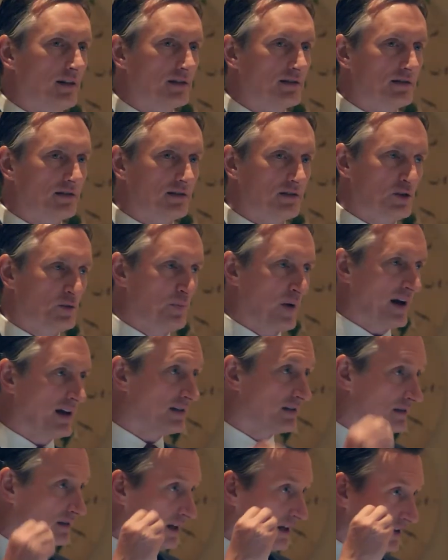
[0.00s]
this
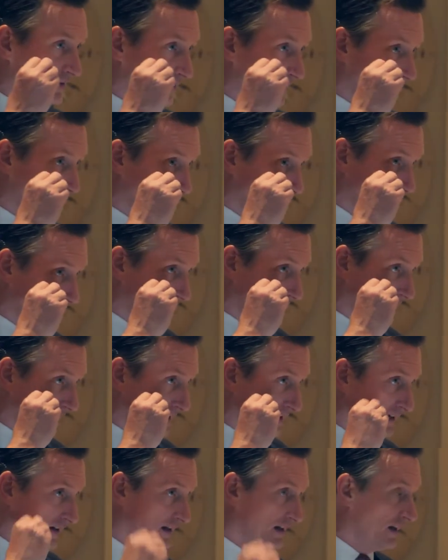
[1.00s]
space that we work
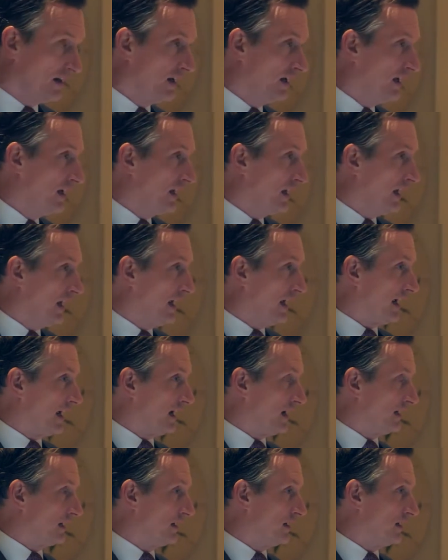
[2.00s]
in
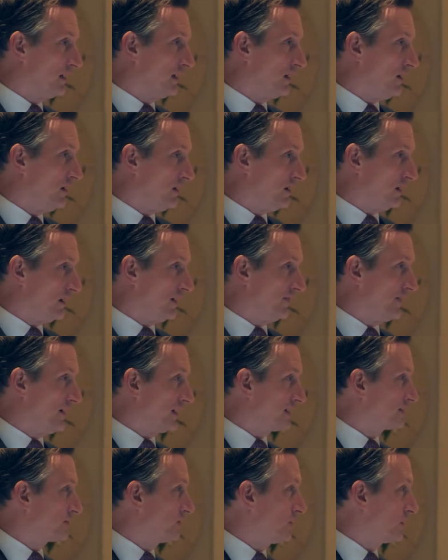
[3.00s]
and all of
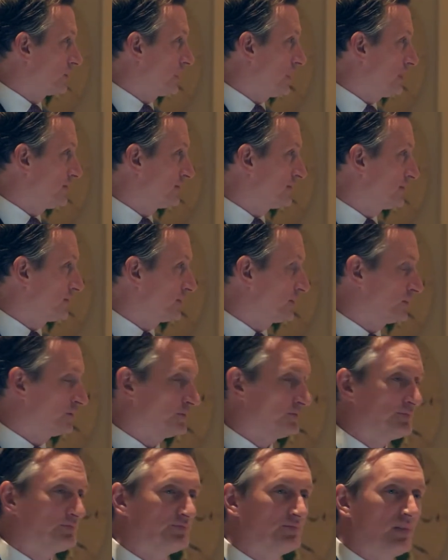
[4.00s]
us will come to
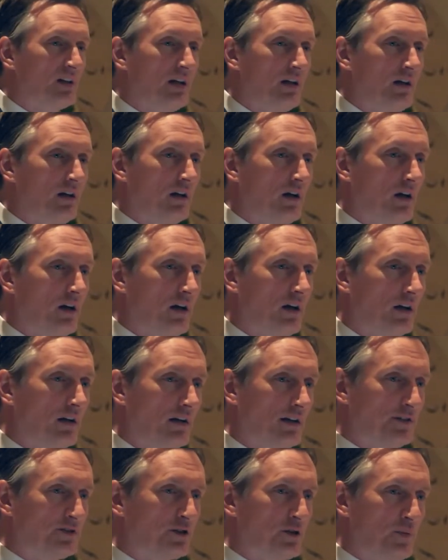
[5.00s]
uh,
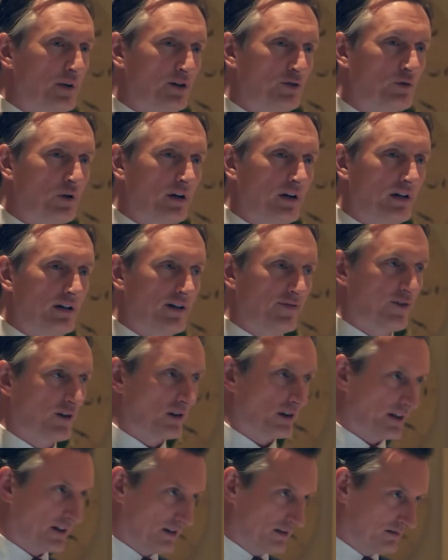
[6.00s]
needs to be treated
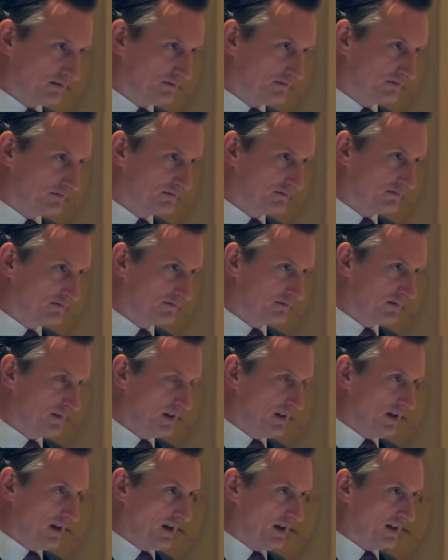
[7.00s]
differently.
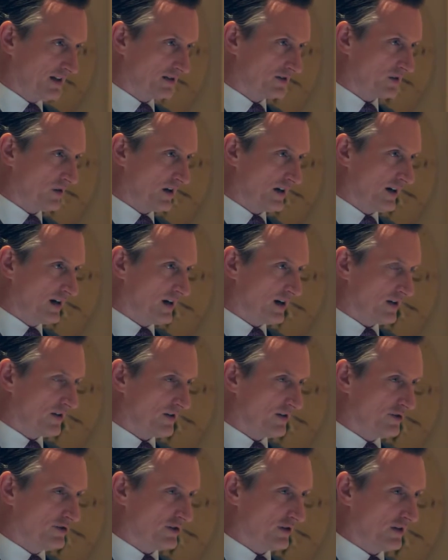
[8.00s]
And so I honor
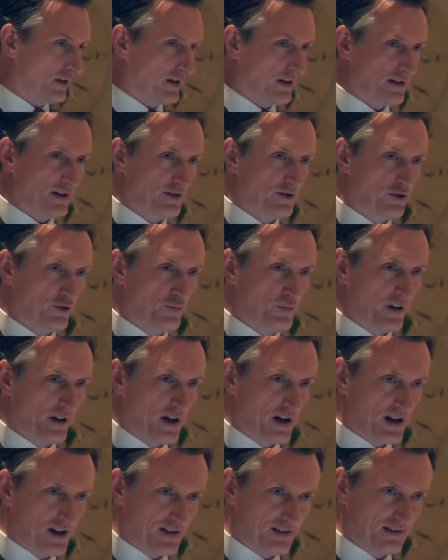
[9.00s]
the journey that you've been
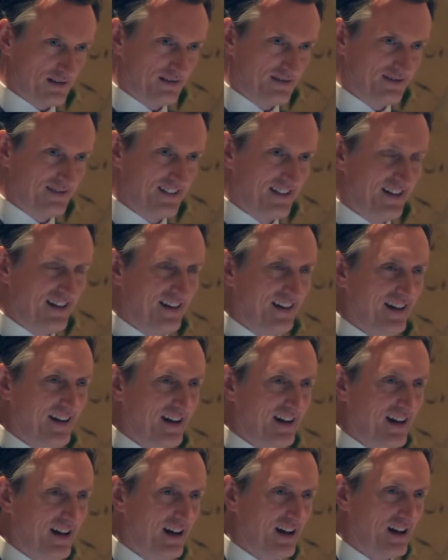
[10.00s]
on.
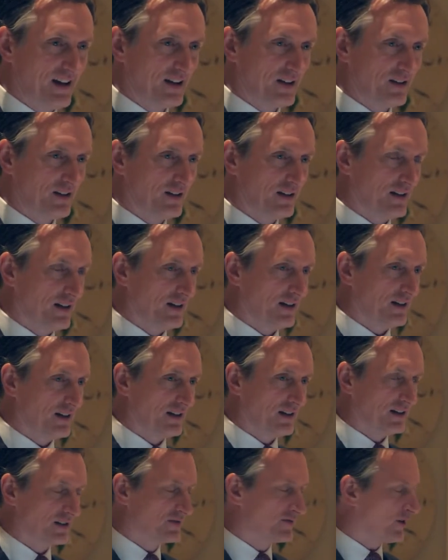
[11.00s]
And
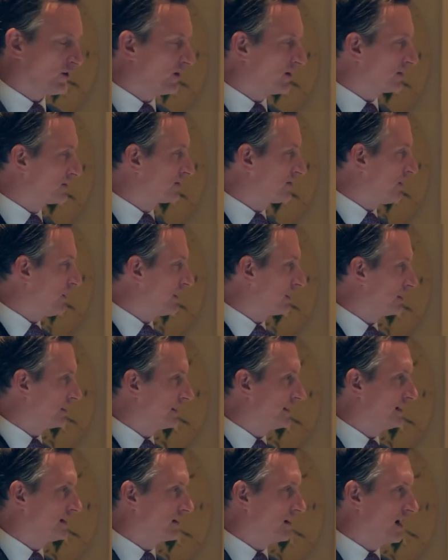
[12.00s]
uh, as far as thought
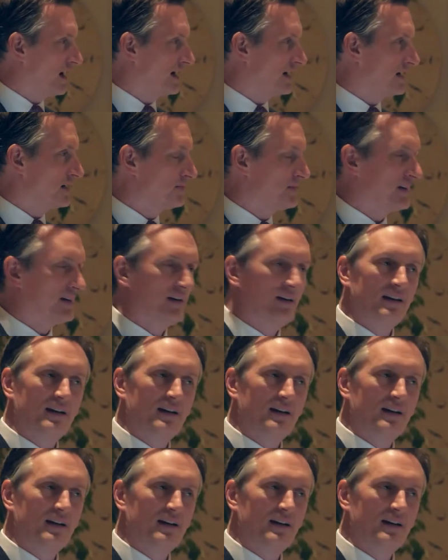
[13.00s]
leader, I am